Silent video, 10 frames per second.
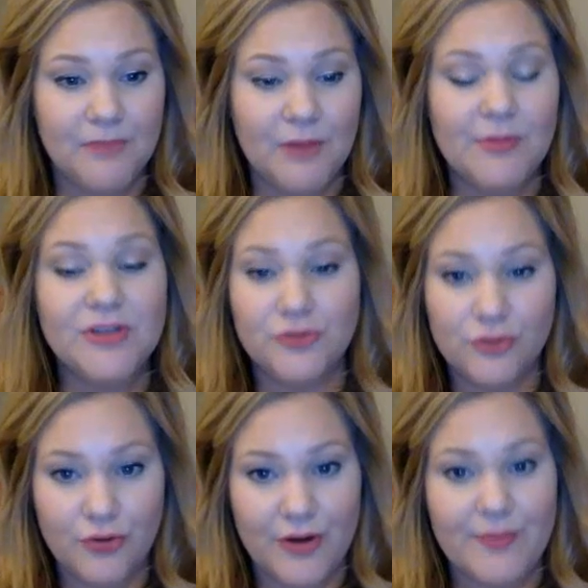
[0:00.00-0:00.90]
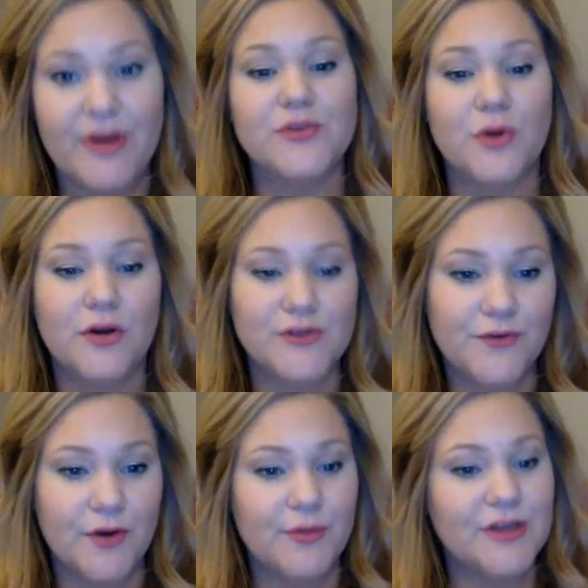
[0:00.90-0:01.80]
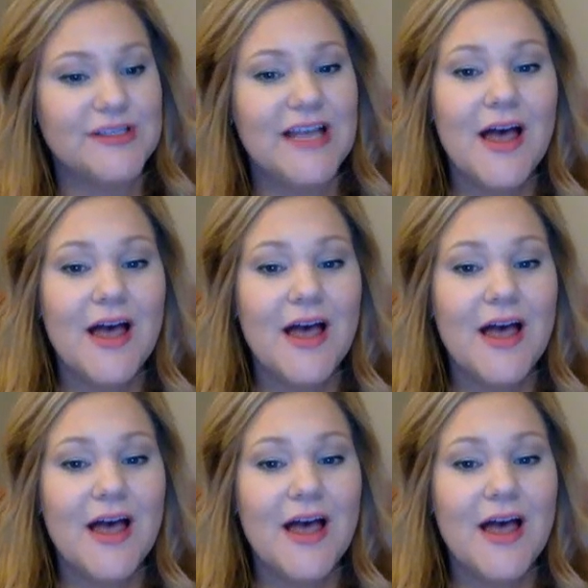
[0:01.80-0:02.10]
Maternal grandparents were also farmers.